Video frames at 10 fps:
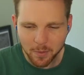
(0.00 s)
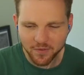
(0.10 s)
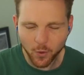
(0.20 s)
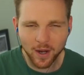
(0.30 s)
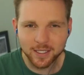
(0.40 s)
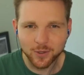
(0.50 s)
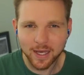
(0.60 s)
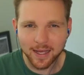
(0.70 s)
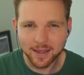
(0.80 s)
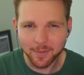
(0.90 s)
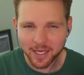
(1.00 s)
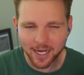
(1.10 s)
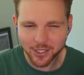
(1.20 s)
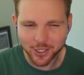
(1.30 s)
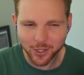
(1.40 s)
before I do that, let me
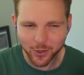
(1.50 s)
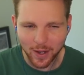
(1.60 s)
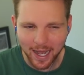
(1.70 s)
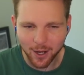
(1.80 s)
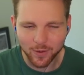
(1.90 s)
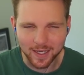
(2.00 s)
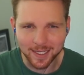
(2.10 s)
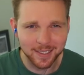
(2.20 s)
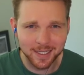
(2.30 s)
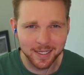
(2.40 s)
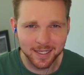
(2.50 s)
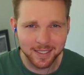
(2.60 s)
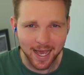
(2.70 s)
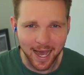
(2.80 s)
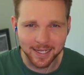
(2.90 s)
actually show you how easy it is
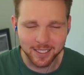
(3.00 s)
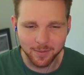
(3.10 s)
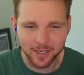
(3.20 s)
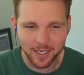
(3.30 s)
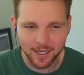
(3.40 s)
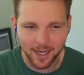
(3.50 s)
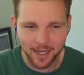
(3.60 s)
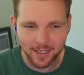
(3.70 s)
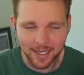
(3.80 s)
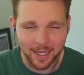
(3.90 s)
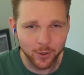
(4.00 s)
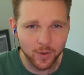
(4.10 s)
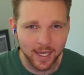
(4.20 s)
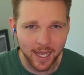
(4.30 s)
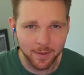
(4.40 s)
to add somebody and get into
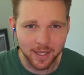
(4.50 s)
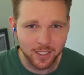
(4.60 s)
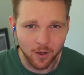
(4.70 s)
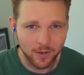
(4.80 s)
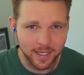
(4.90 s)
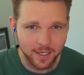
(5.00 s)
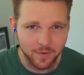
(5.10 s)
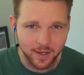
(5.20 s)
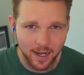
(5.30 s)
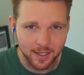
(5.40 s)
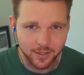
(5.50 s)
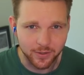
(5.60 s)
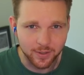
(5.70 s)
a game that's on a different console.